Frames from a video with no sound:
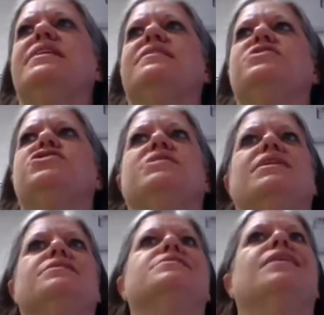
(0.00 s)
saying that she's
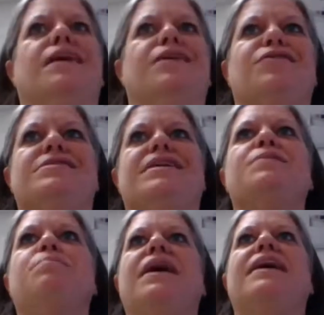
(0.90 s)
like a slut or
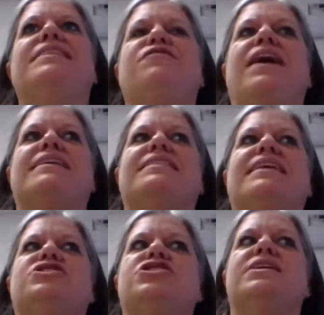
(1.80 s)
anything, yeah. but the fact
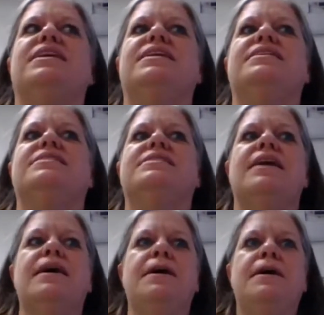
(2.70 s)
that she is
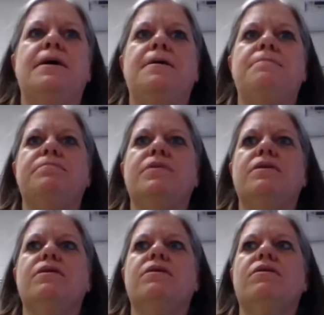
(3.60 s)

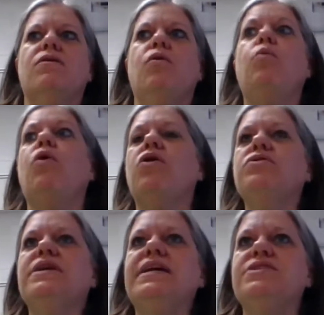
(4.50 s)

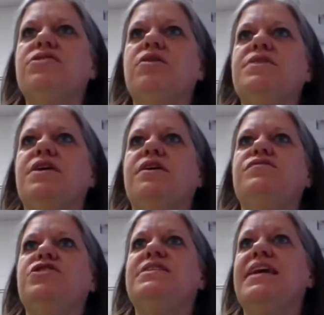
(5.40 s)
worldly in terms
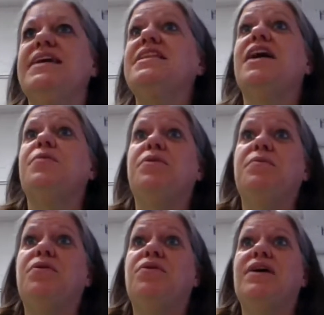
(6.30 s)
of she dates a lot of
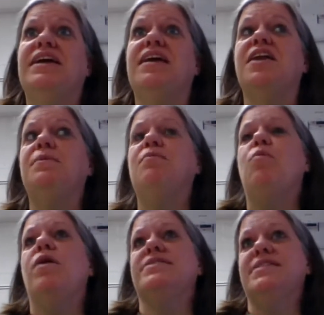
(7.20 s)
people and a lot of people
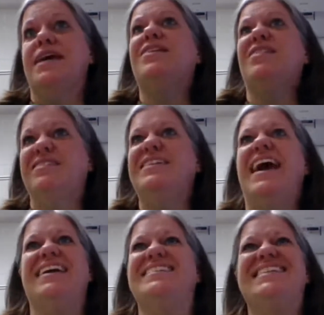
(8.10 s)
want to date her.
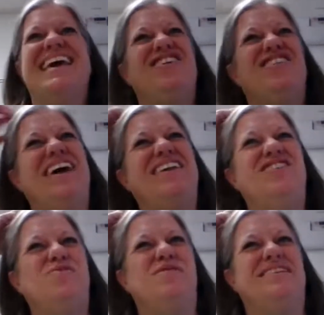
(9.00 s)
Yeah, today you kind of
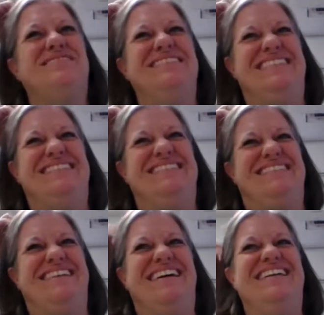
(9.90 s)
don't want, you know,
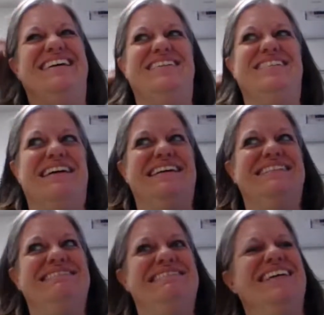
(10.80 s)
you're kind of like,
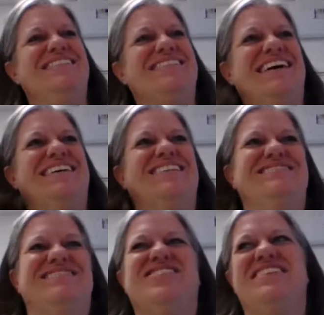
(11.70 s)
okay, you know, it's kind of
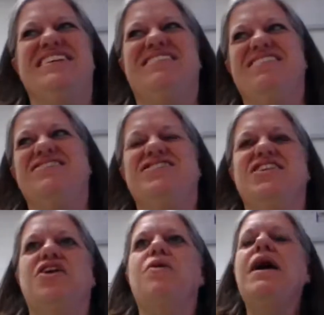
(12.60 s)
dirty, gross, you
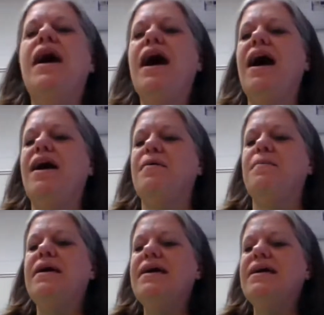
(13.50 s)
know.
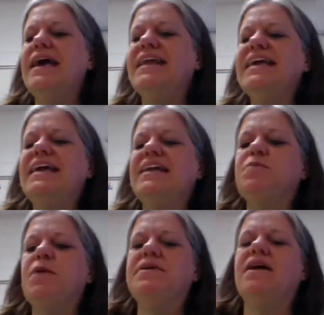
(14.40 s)
Um, and again, it's
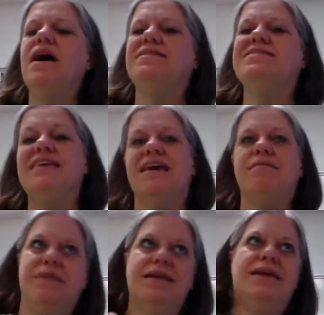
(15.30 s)
probably not the
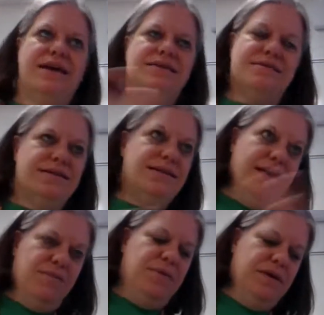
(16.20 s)
same meaning as
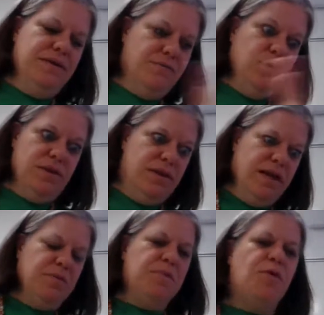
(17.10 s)
today being with a
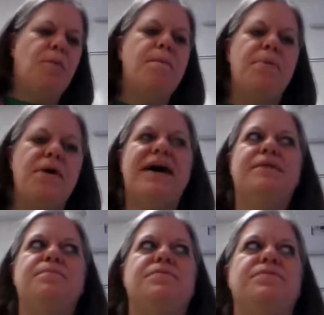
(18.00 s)
lot of people,
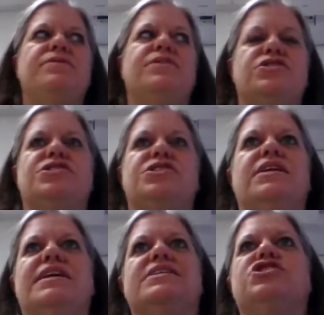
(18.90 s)
but there still
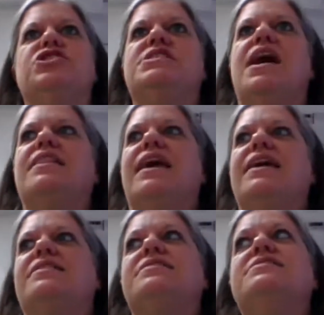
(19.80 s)
is. She's not
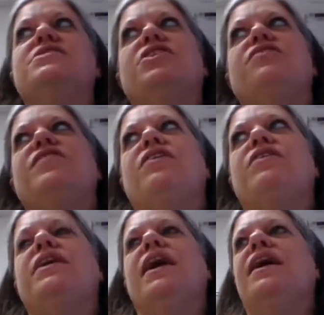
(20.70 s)
like this, you know,
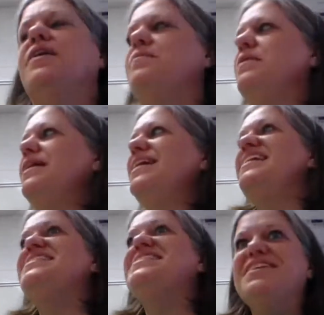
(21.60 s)
very um,
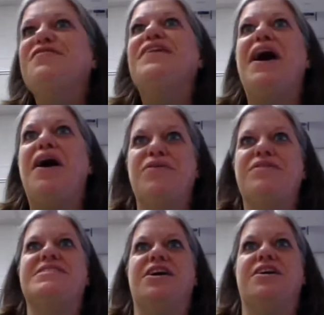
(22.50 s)
innocent flower
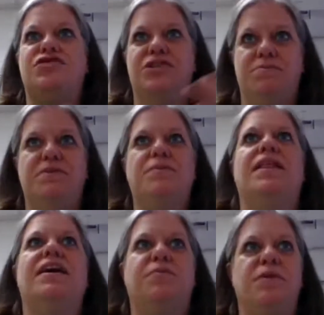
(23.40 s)
and stuff. She, a
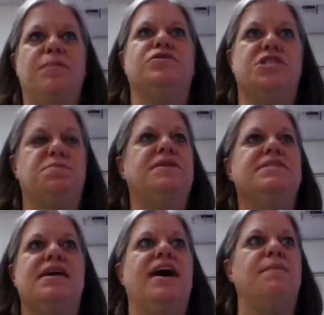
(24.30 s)
lot of people, she
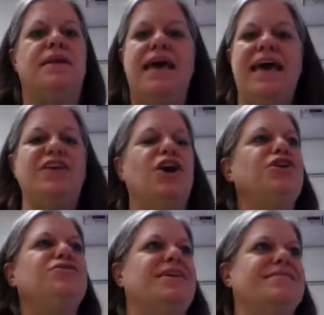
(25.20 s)
spends time and, and y'all
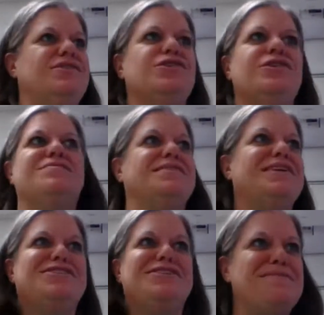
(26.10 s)
know Daisy, she loves
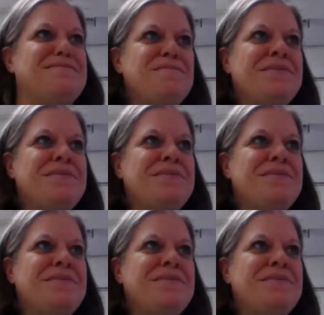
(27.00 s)
attention.